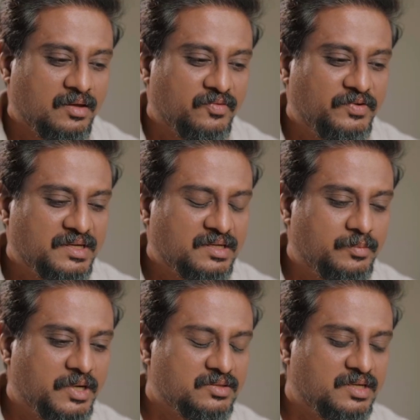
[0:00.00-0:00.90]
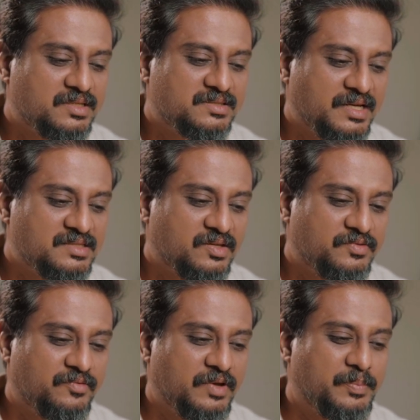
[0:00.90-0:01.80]
When coming to the designs
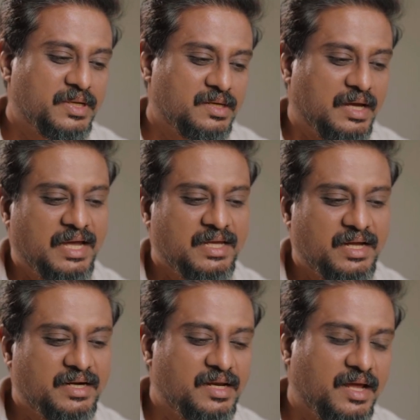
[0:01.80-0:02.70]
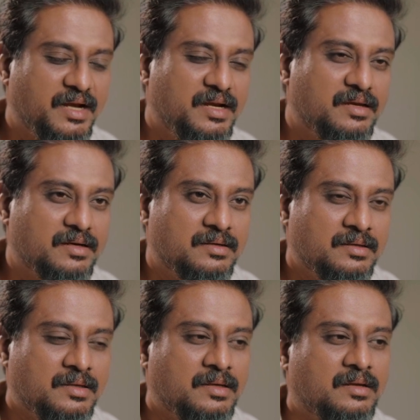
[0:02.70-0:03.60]
of the weapon, I had an idea,
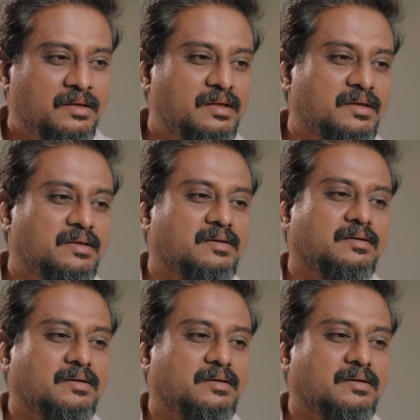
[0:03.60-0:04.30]
like